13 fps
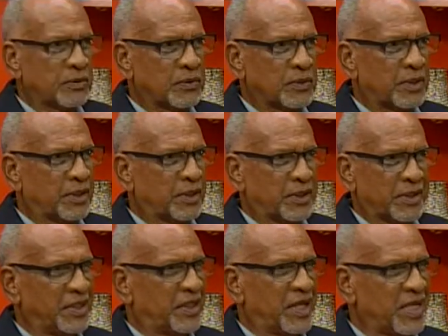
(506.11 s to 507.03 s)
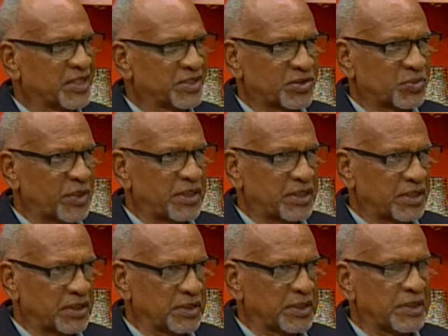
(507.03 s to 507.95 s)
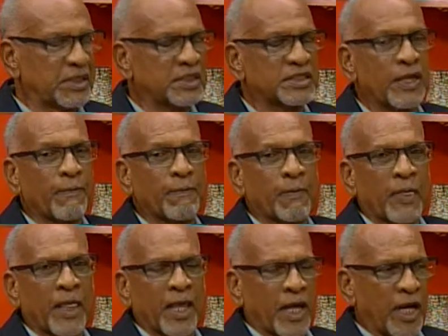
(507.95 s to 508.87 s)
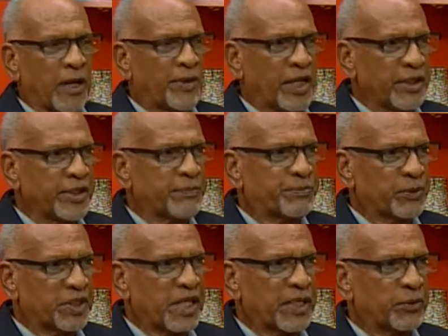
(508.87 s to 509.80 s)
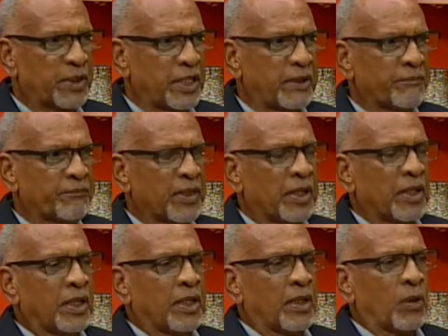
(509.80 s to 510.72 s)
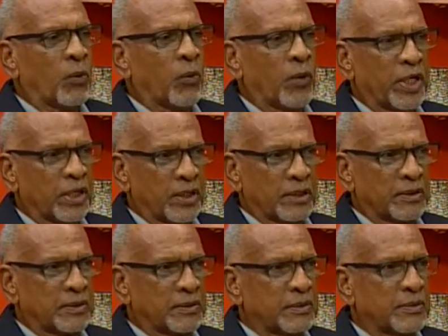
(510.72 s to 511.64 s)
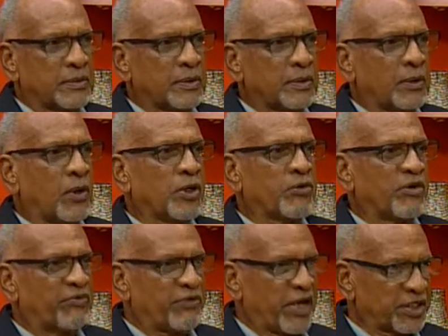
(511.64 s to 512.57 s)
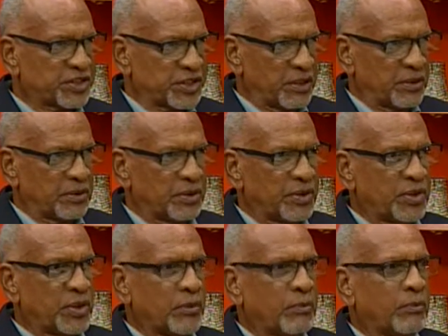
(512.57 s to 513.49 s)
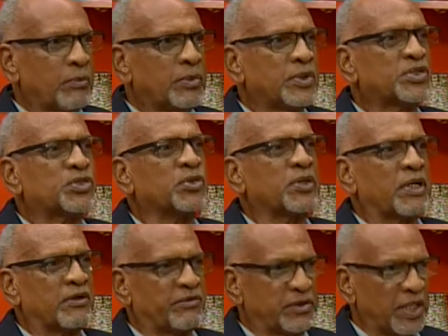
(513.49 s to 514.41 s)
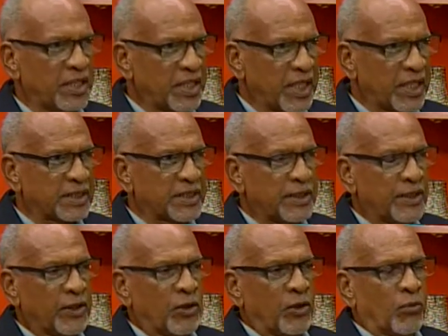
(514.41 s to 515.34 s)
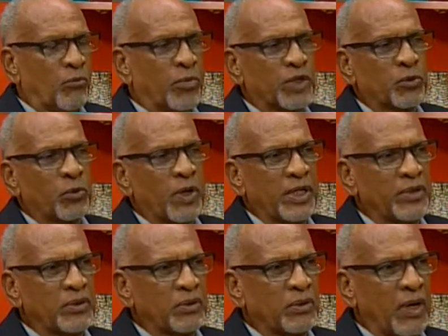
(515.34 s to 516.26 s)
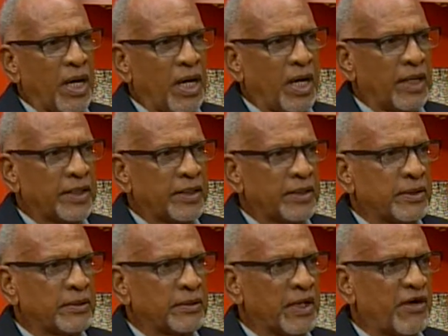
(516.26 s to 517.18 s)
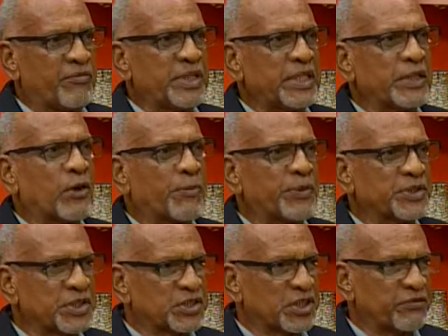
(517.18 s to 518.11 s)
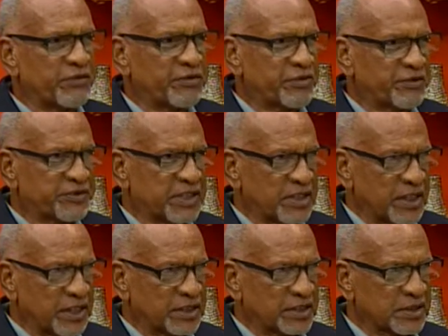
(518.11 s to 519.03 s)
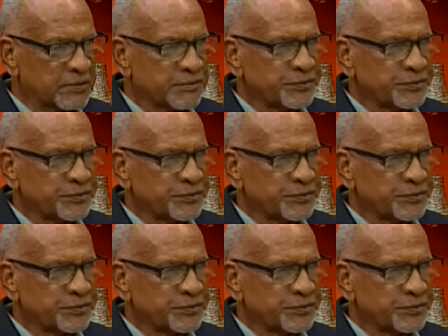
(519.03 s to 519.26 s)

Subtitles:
in the last 20, 30 years, I'm hearing it put that way. We, on reflection, should have done that. But when you have been in opposition for 15 years,